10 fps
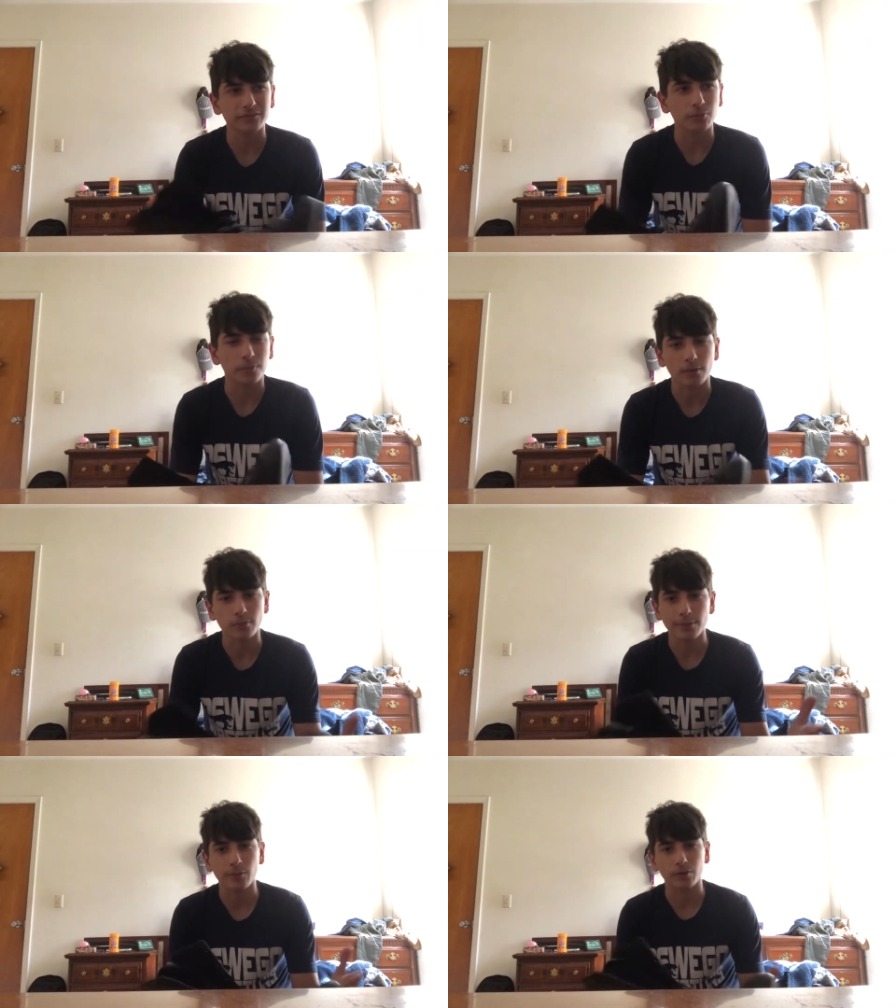
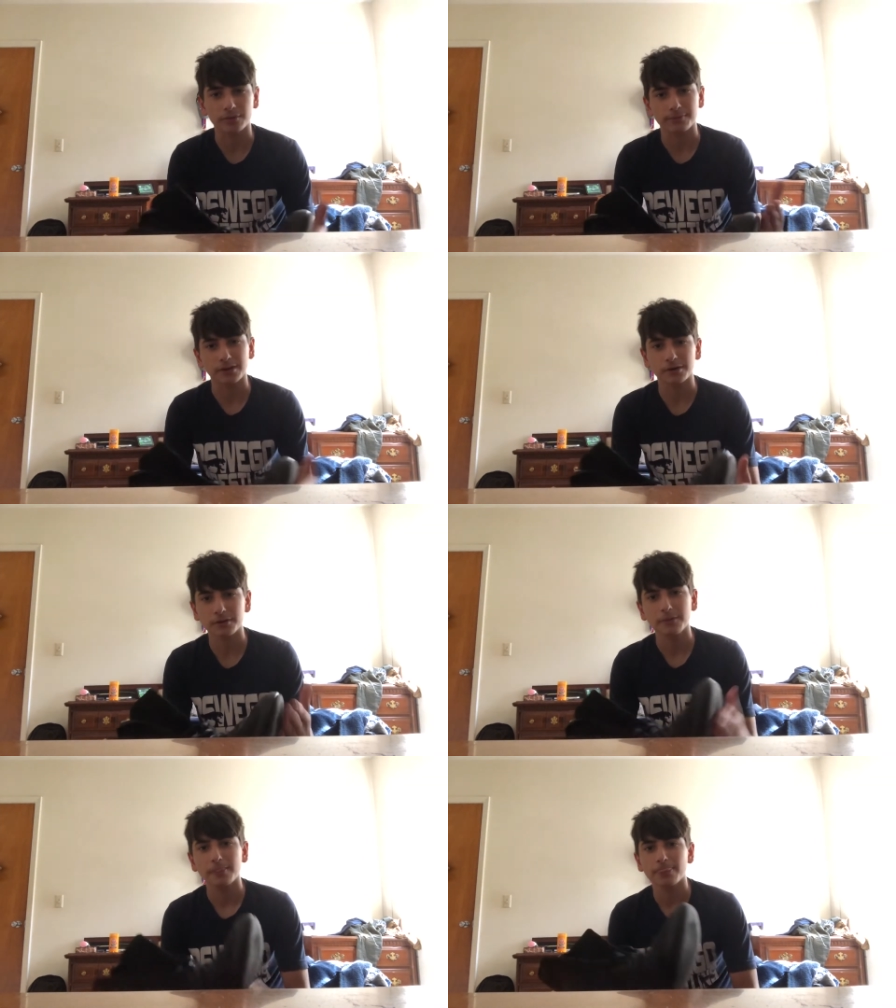probably work better.
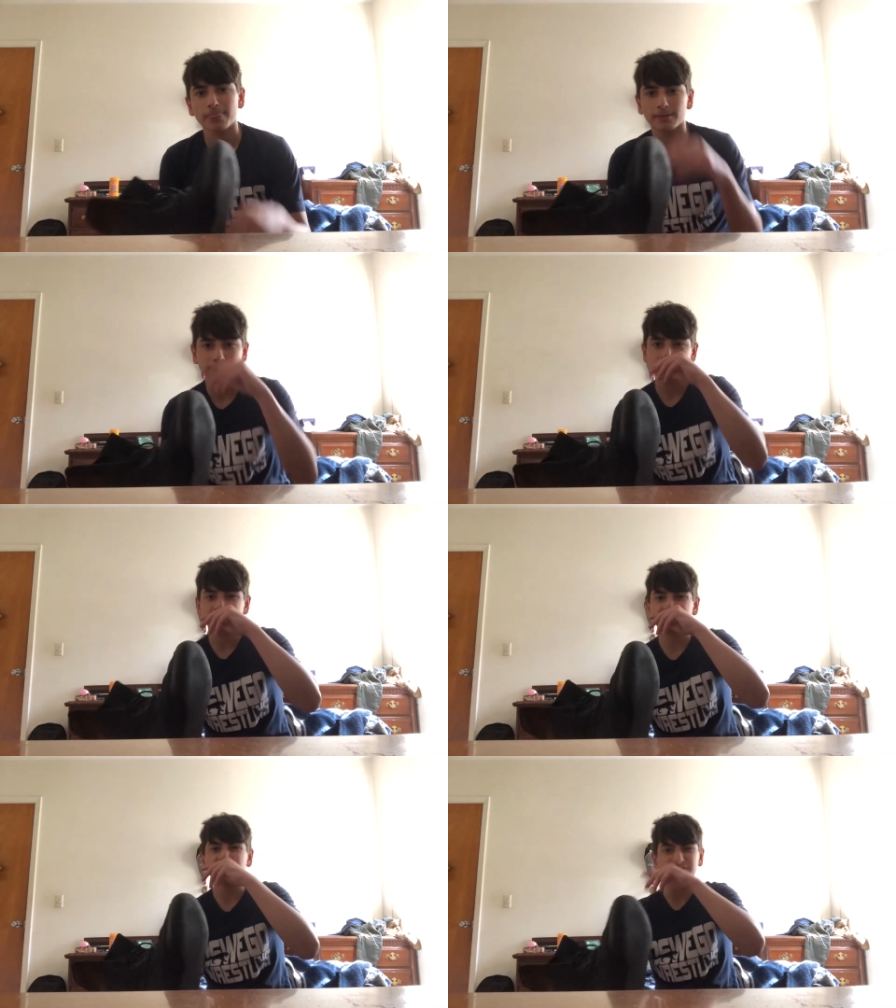
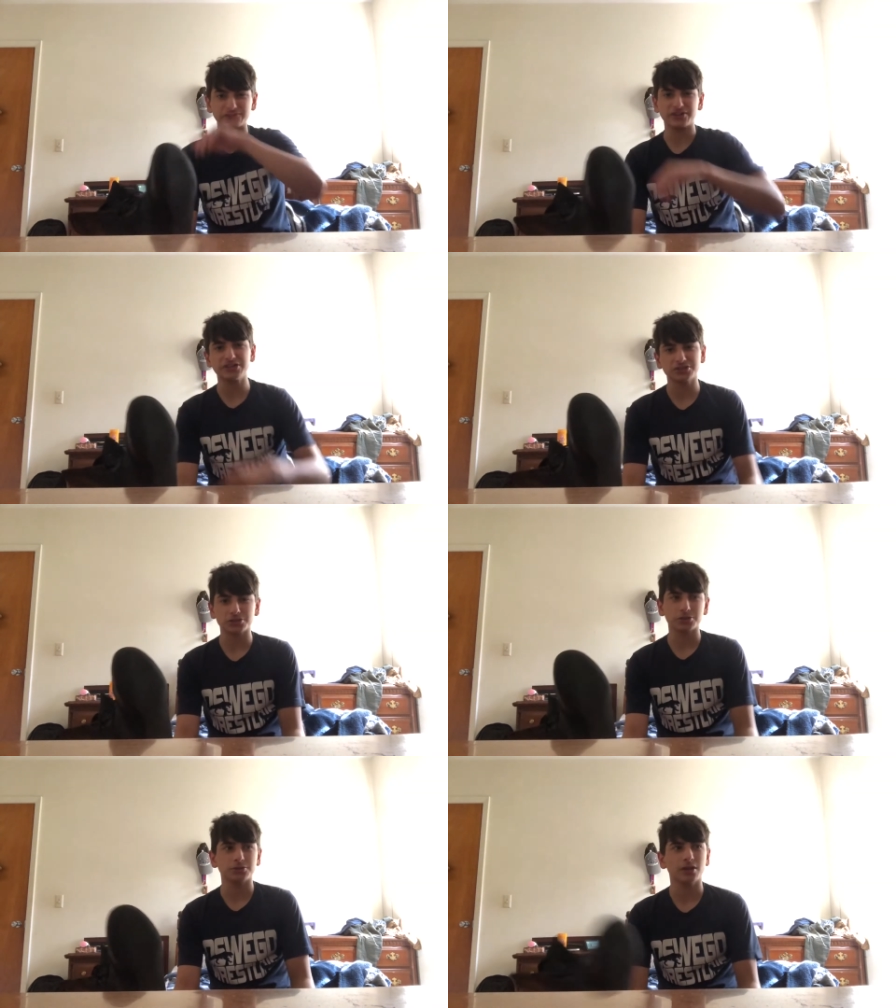Joe
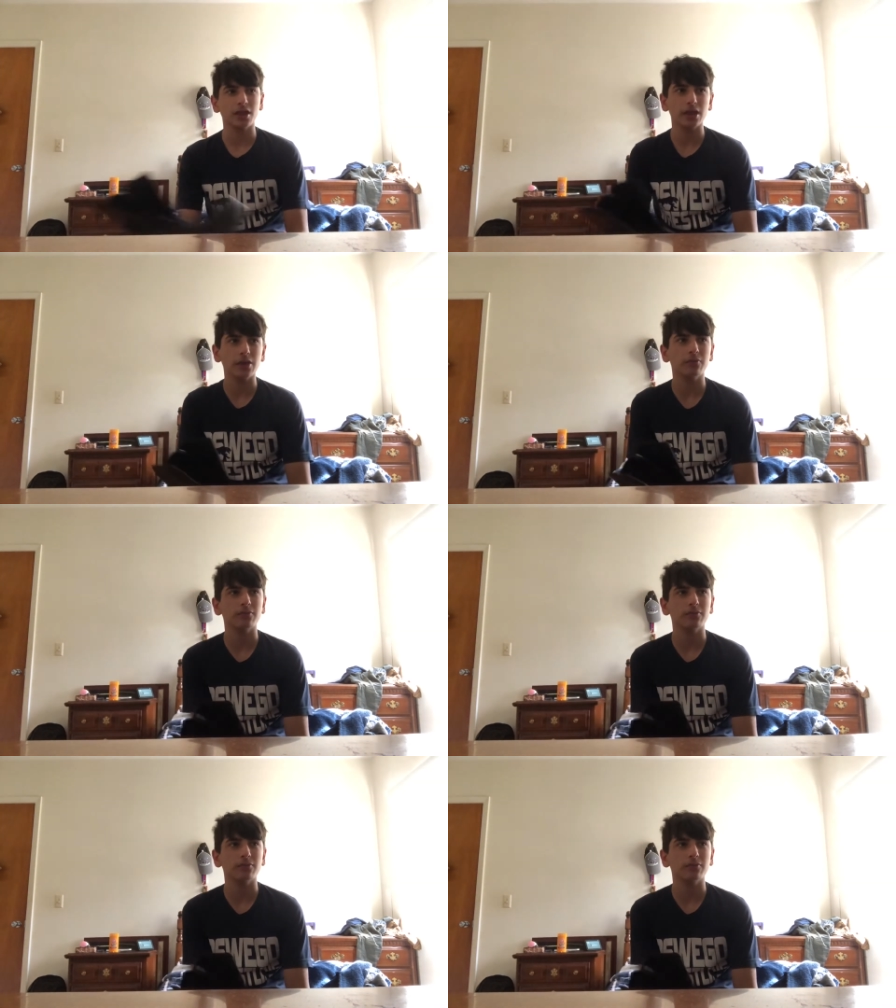Frazier, he's,